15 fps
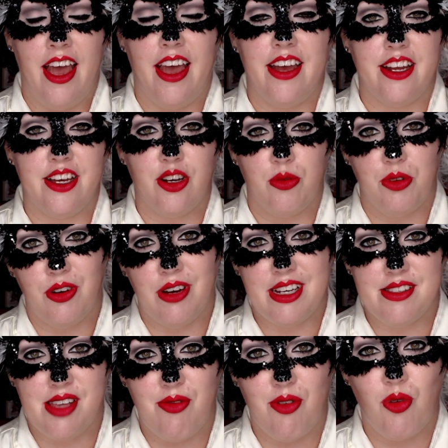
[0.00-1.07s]
and I hope you
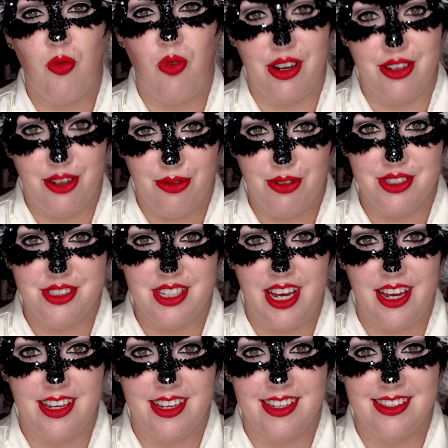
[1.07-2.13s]
guys have a wonderful
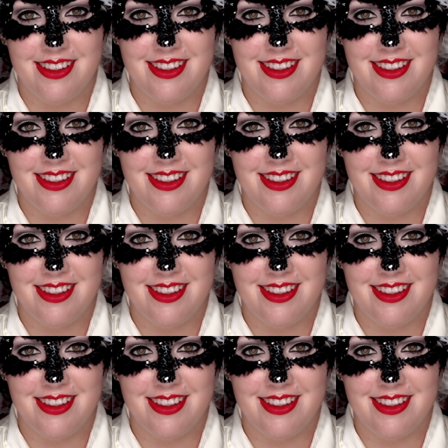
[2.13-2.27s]
day.